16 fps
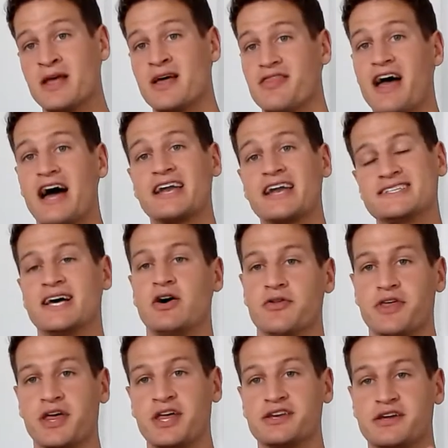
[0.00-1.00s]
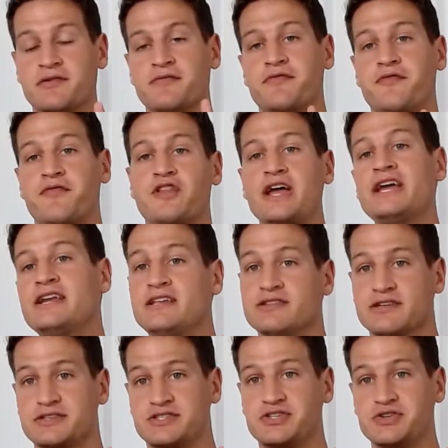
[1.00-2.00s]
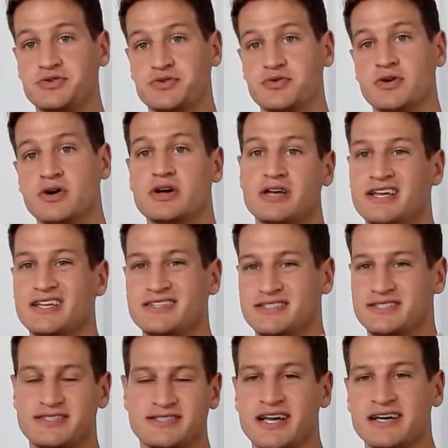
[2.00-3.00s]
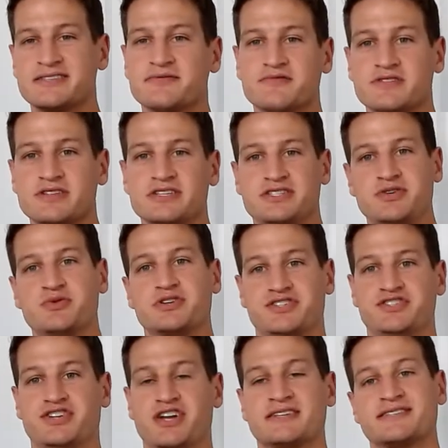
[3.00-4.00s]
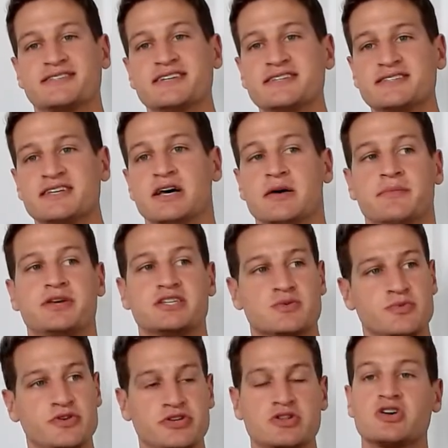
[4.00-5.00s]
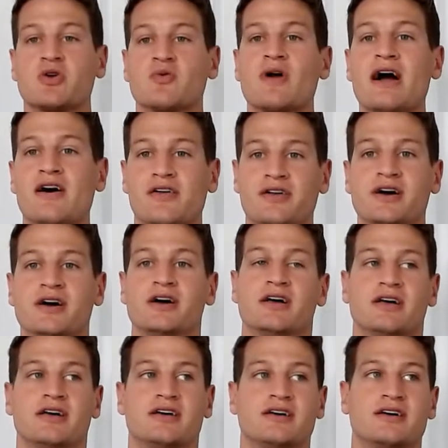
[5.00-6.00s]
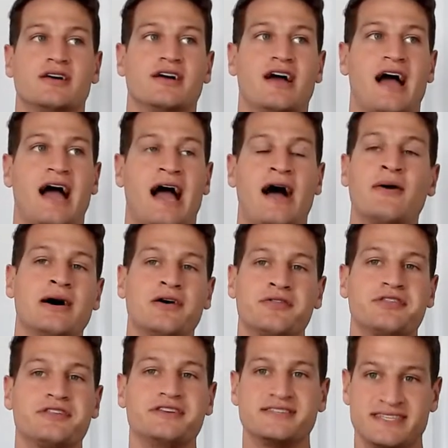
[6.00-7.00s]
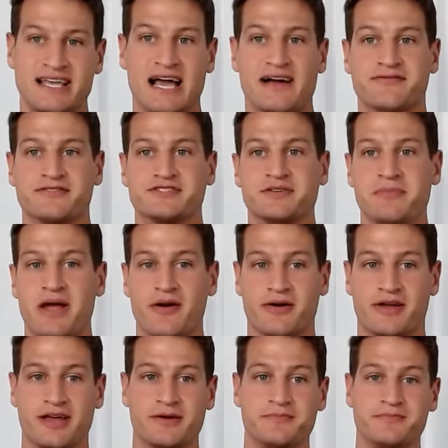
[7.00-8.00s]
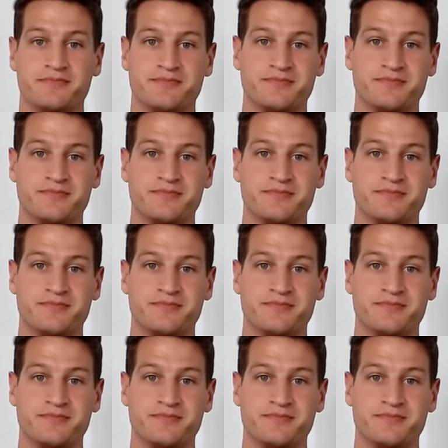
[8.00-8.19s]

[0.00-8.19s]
That is health. And conflating the two doesn't really do us justice, because when you look around, how healthy is the average American?